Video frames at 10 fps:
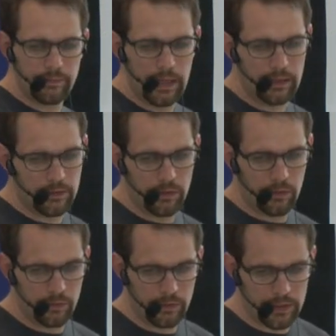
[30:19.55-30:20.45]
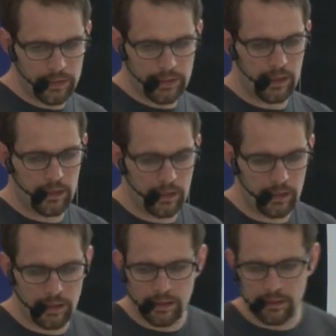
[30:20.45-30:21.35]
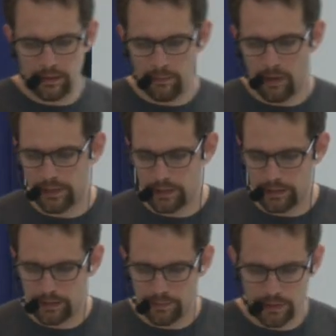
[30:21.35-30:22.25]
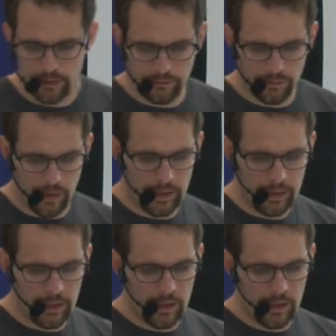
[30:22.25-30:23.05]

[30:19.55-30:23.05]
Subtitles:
And so you just get the marginal distribution of y.